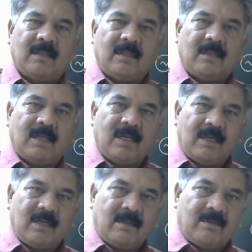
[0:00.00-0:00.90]
the
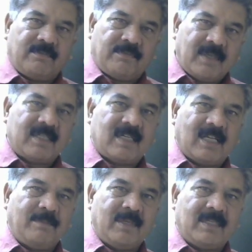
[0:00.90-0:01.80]
first
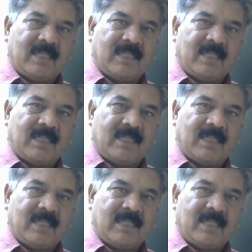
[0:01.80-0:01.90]
step is